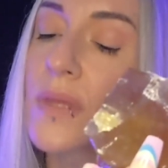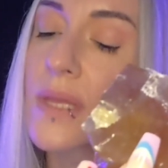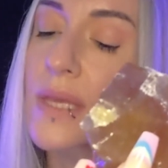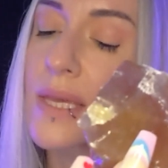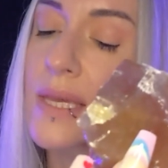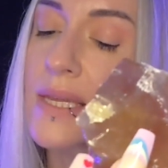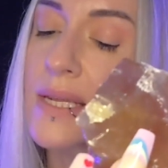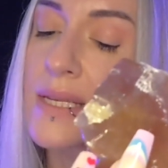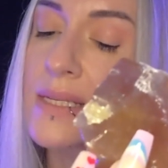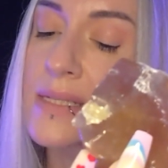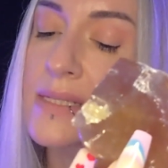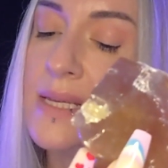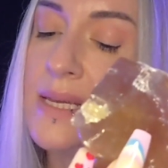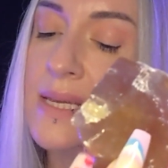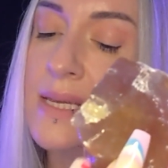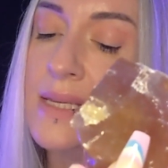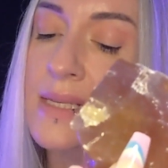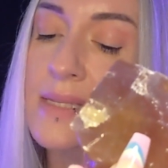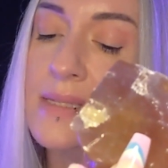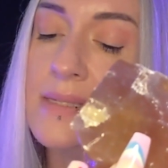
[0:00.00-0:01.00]
It is
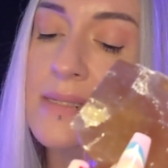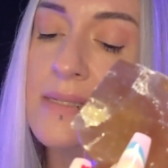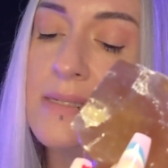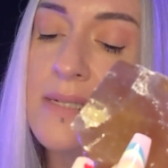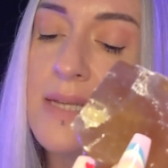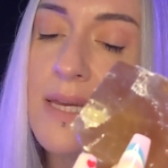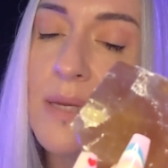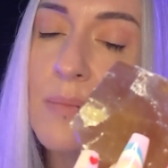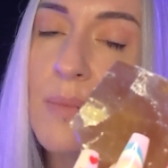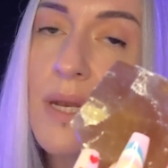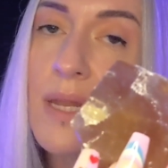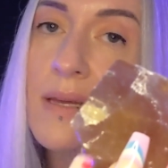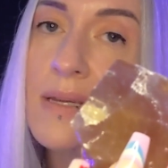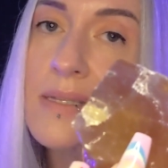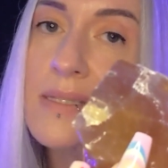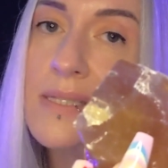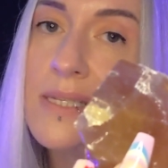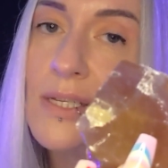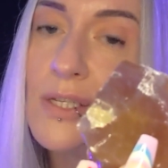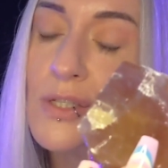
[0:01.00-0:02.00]
a
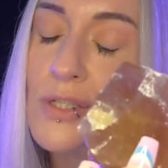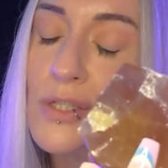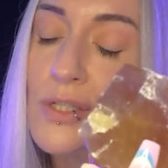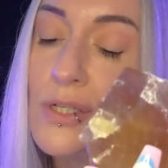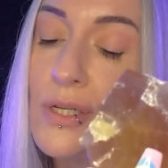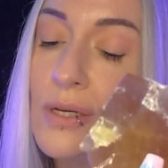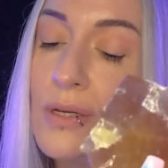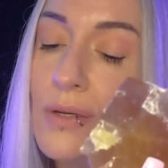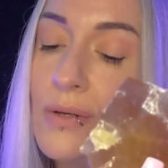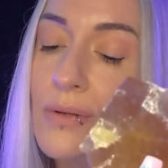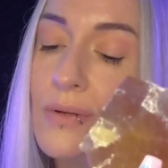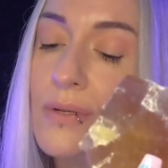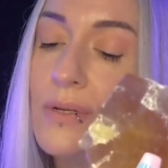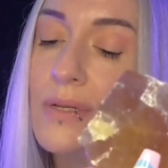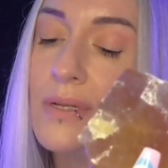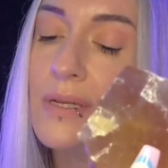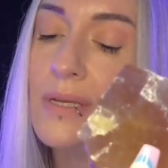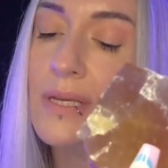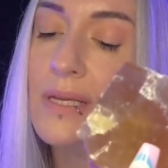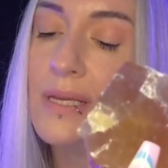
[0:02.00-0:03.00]
stabilizing stone
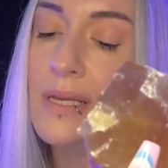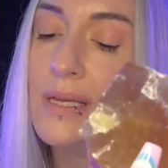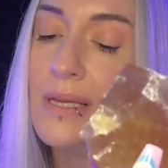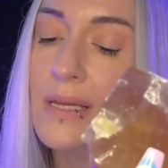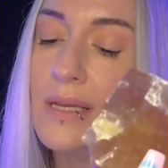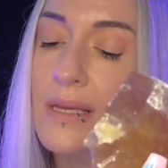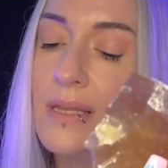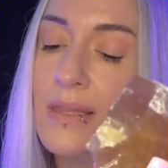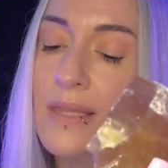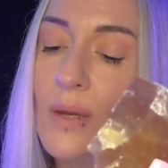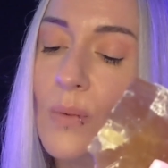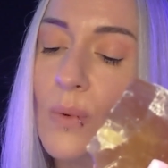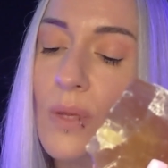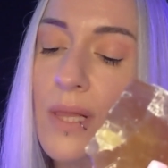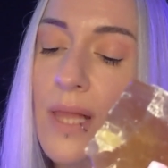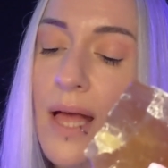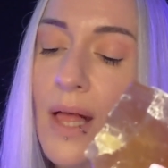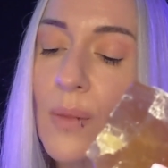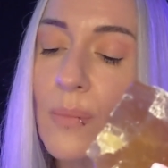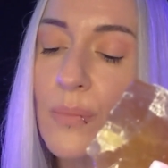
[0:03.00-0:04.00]
that will
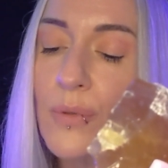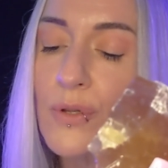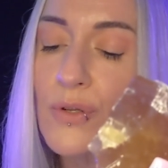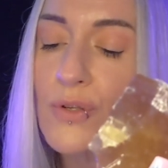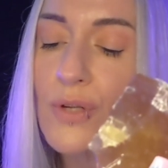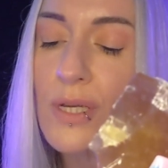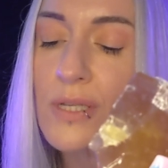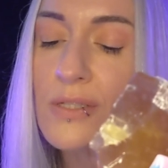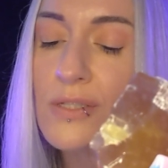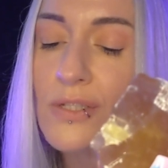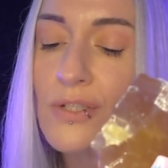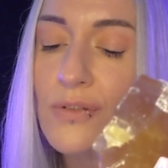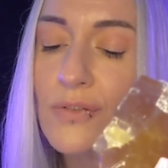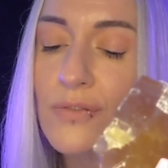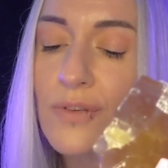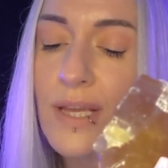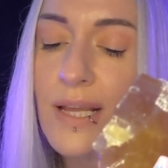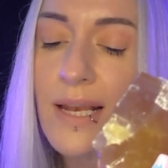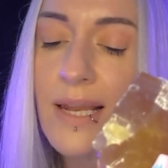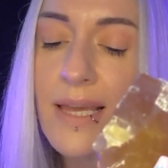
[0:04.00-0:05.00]
help you trust your
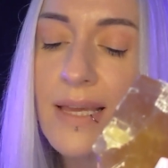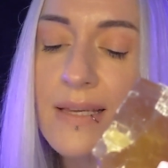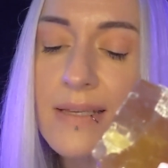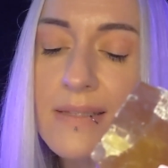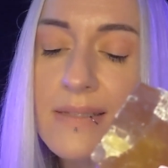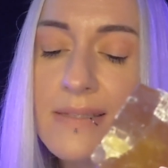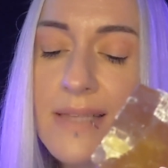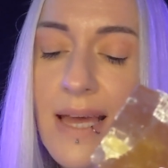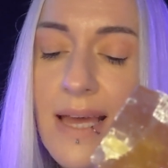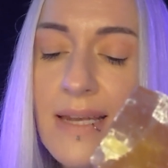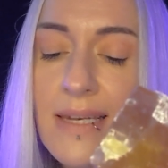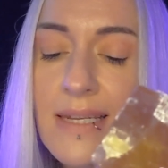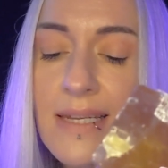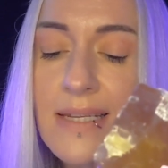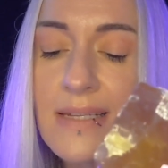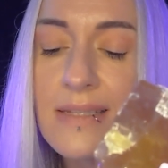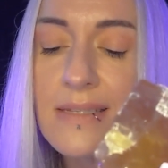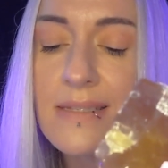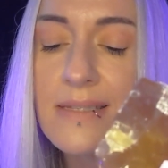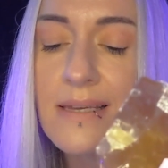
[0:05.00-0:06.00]
feelings and
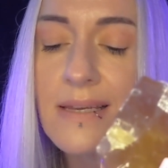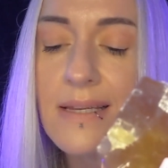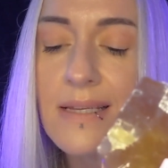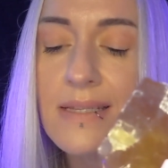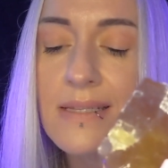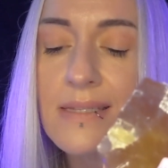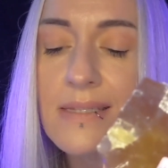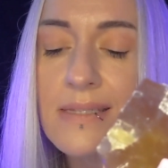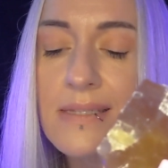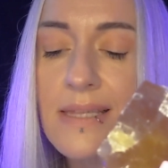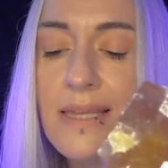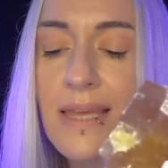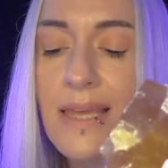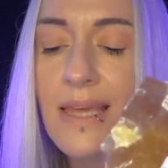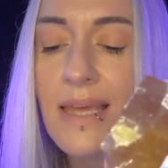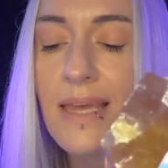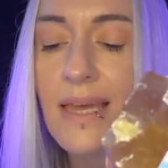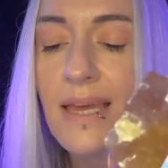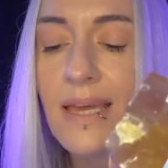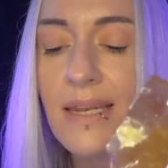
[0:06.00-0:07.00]
insights
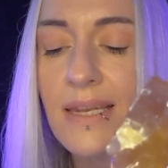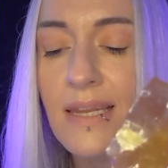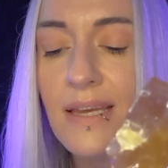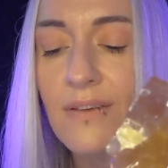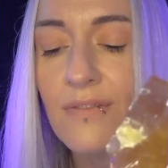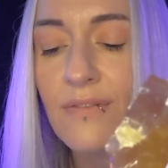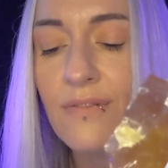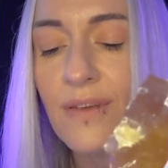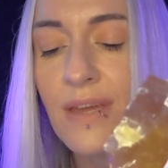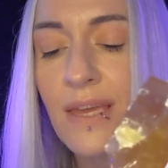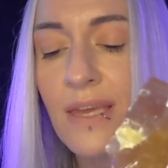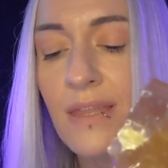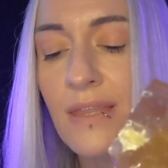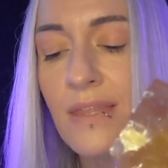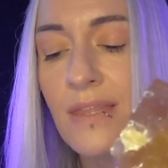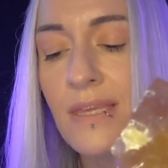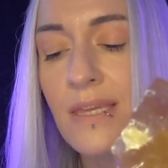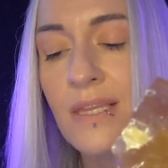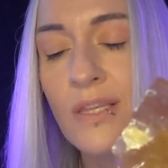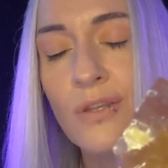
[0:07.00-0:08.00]
and have faith
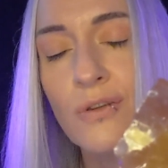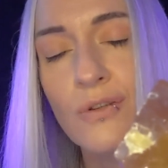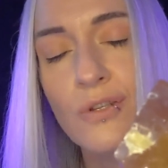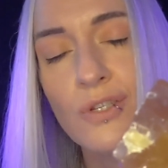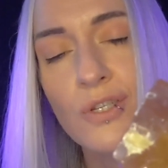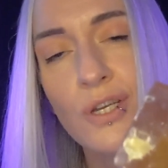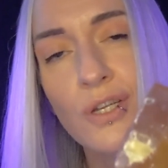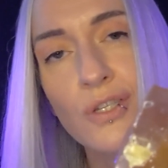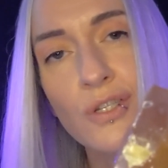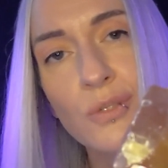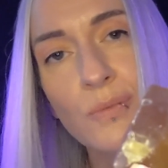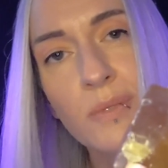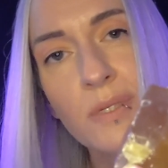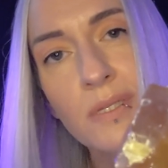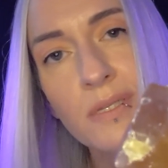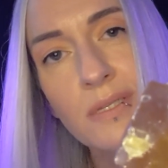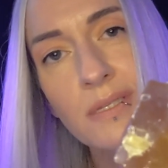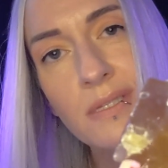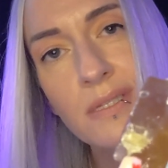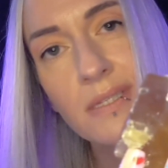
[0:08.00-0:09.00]
in your
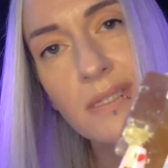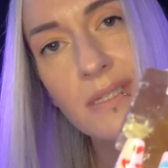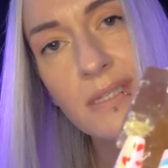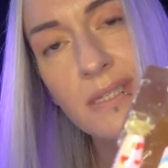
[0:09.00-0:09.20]
judgments